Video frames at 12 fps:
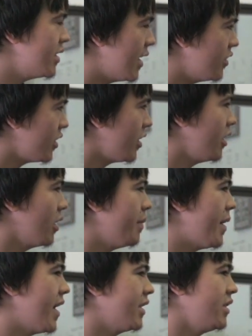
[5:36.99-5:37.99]
down to your heel
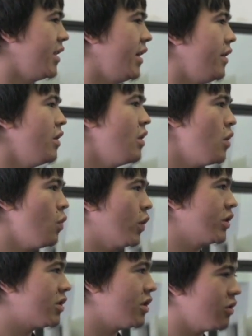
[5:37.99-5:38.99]
pads, and then
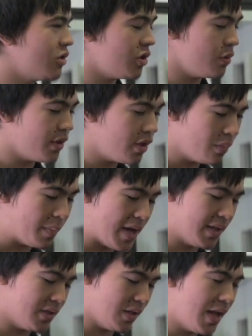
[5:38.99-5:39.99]
once those two heel
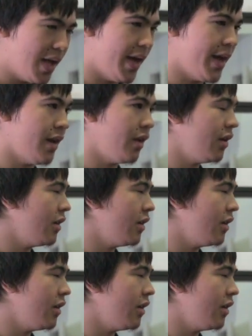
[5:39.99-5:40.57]
pads align,